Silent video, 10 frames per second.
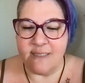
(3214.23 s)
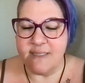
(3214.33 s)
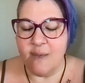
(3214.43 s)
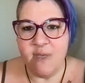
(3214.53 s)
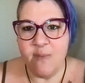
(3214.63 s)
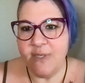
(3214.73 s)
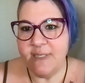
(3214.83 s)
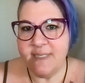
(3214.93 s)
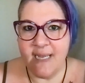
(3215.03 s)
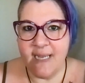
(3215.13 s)
and some people
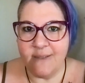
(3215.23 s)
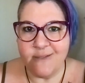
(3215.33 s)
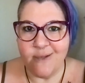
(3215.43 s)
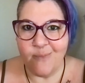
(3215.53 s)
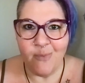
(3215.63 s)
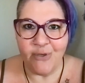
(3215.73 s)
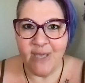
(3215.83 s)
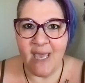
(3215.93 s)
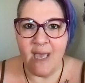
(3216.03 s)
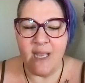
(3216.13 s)
can take it and some people
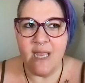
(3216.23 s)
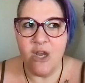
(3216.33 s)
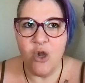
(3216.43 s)
can't.